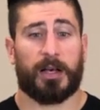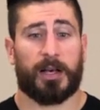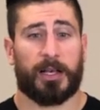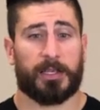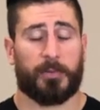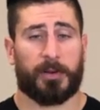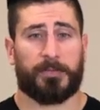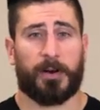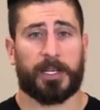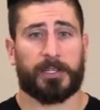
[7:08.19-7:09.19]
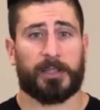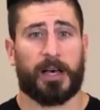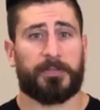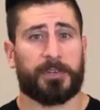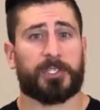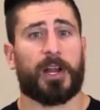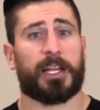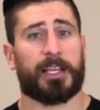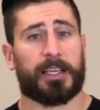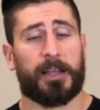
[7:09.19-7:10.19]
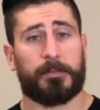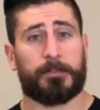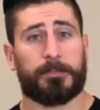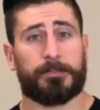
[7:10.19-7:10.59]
you want to find your love for training again,